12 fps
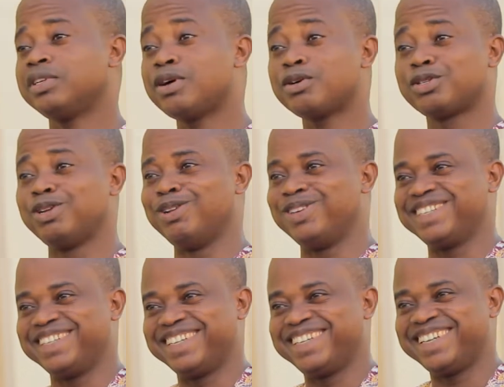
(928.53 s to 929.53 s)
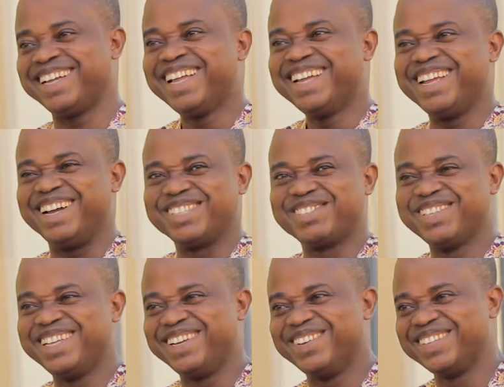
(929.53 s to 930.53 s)
that was
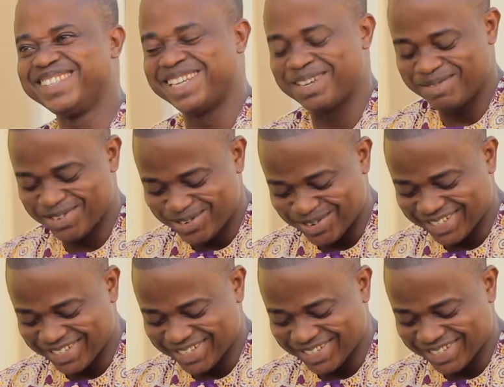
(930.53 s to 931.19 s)
really a long time ago.